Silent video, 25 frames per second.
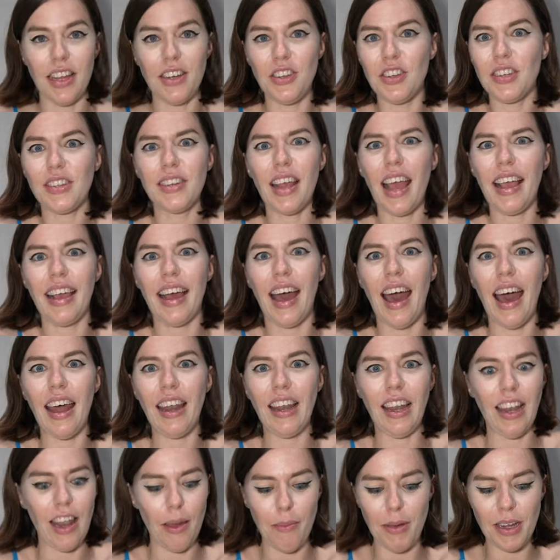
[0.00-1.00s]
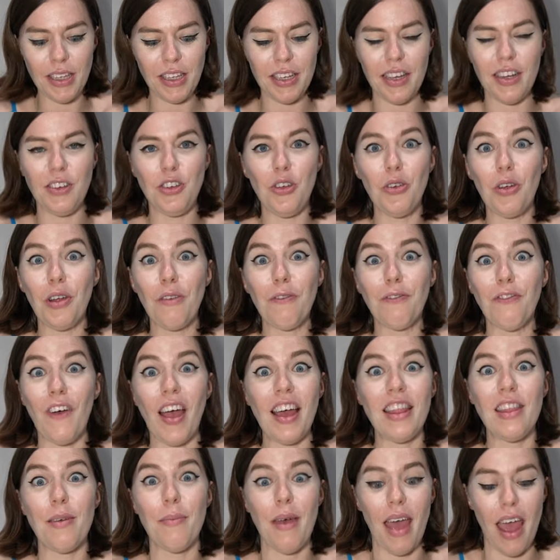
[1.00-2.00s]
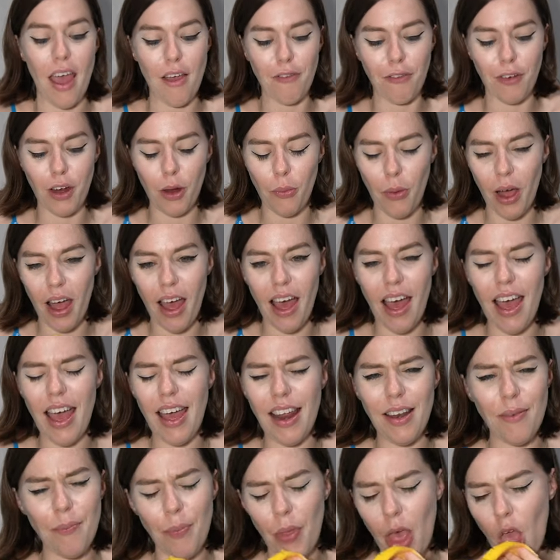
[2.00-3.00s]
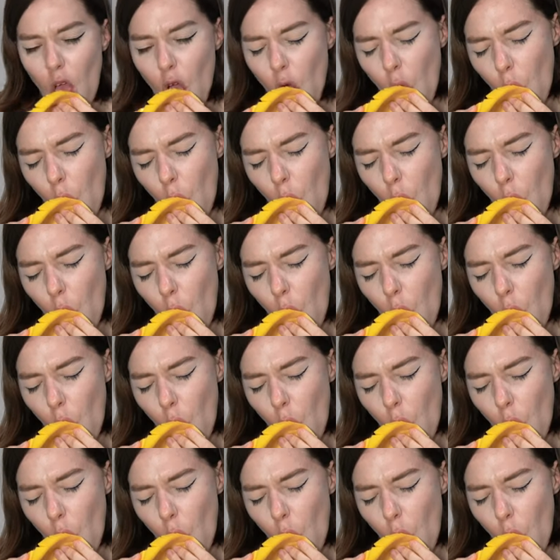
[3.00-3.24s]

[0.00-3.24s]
They're just like unlimited. You can find them everywhere and